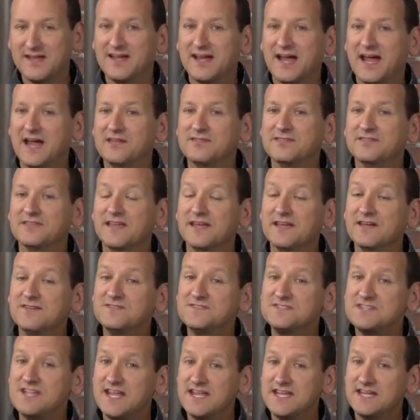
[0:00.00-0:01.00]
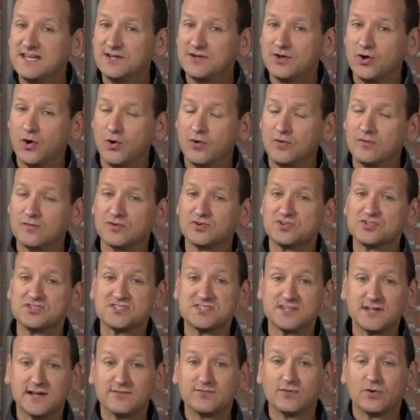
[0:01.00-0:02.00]
and they've taken over
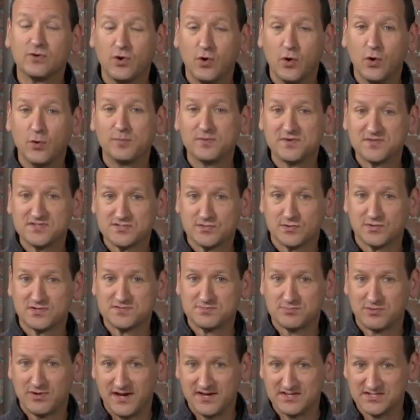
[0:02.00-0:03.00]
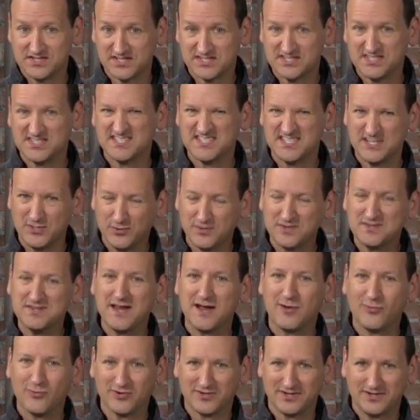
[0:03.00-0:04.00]
several open source projects that deal with
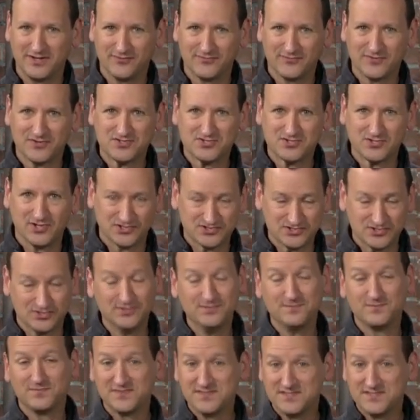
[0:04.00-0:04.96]
network infrastructure.